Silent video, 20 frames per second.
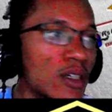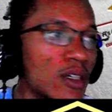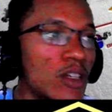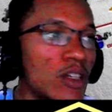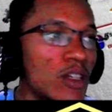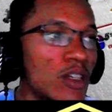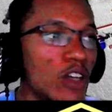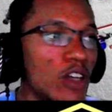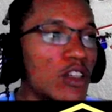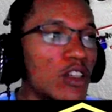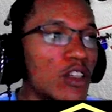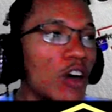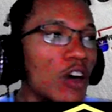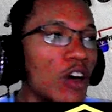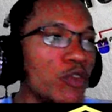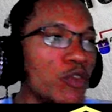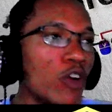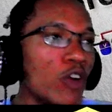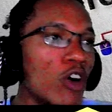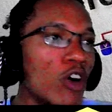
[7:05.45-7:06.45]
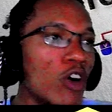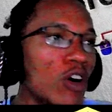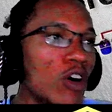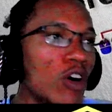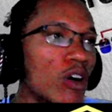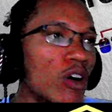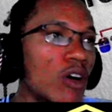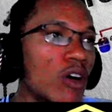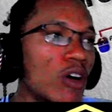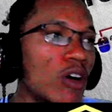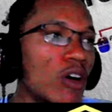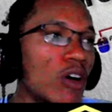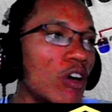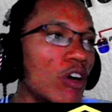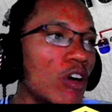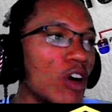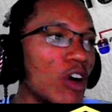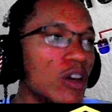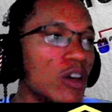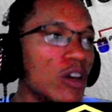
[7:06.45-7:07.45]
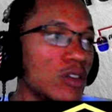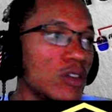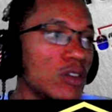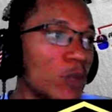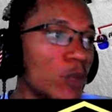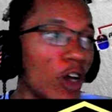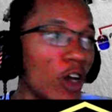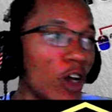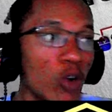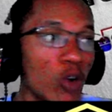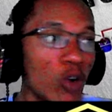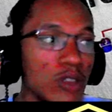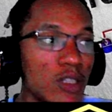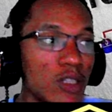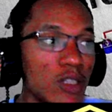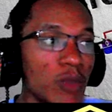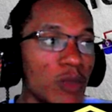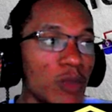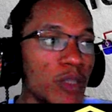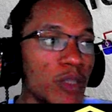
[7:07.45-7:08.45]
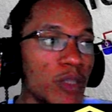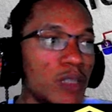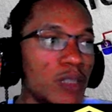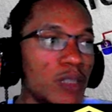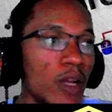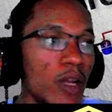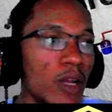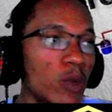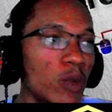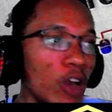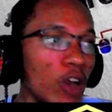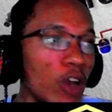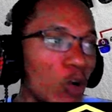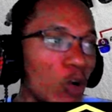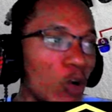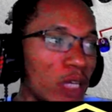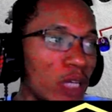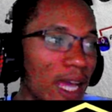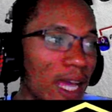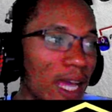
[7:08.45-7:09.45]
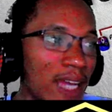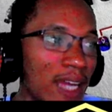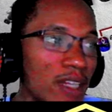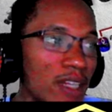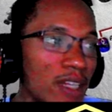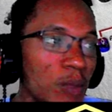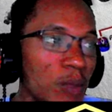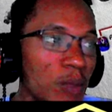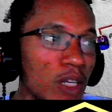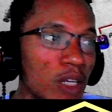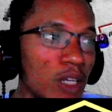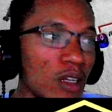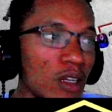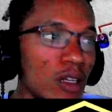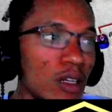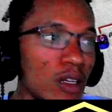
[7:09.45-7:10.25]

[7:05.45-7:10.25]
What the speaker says: Not govor, or without, some people spell it without the N in the middle.